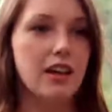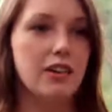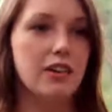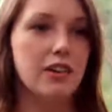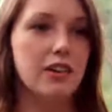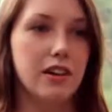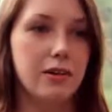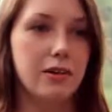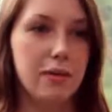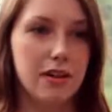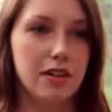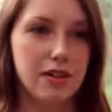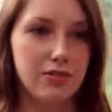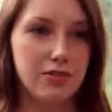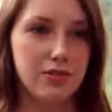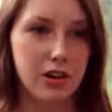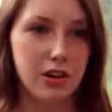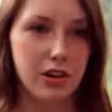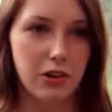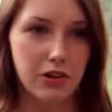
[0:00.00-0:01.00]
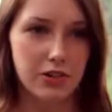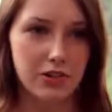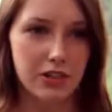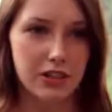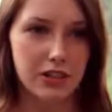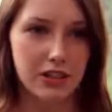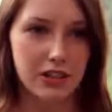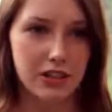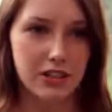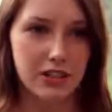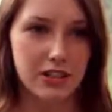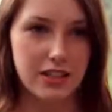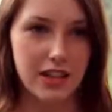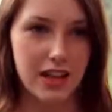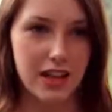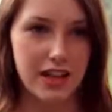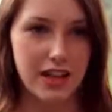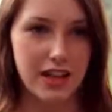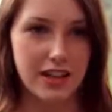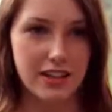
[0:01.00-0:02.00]
learning about different cultures
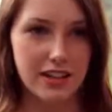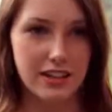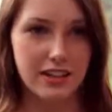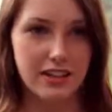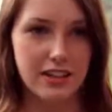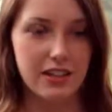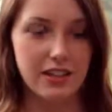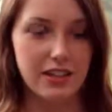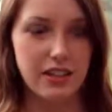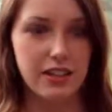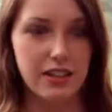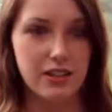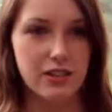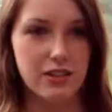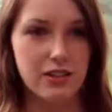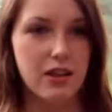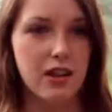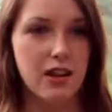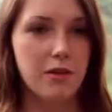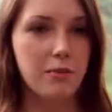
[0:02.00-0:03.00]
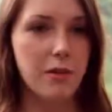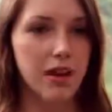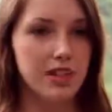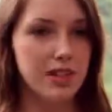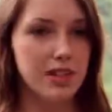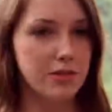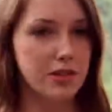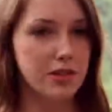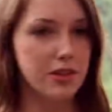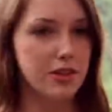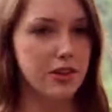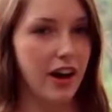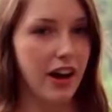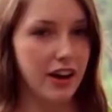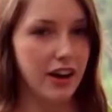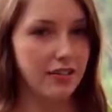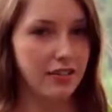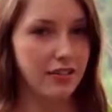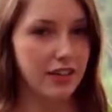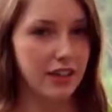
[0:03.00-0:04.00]
and in possibly
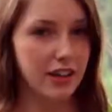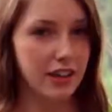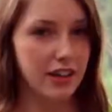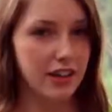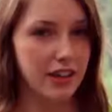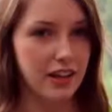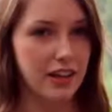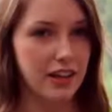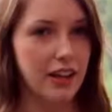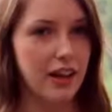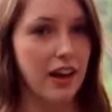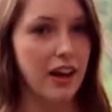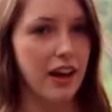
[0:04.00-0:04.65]
traveling